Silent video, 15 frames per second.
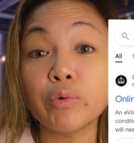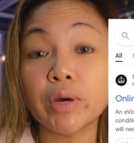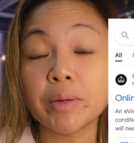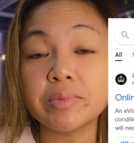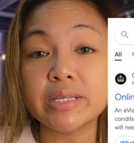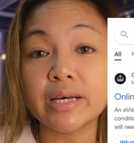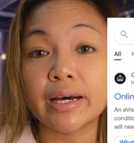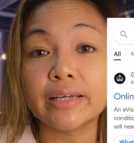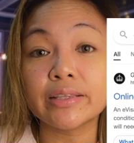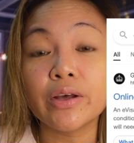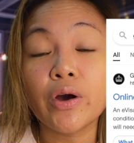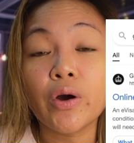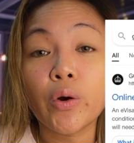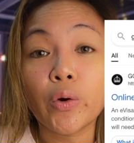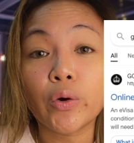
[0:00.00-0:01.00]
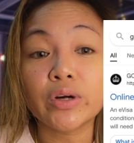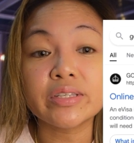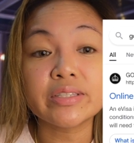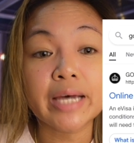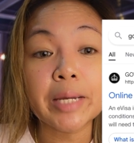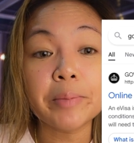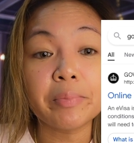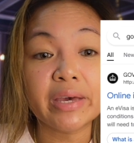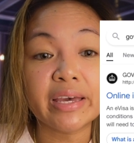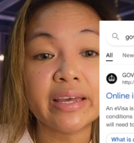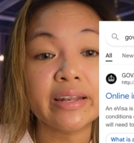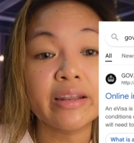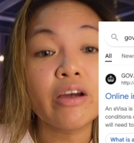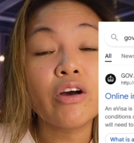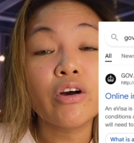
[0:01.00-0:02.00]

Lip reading: website or type in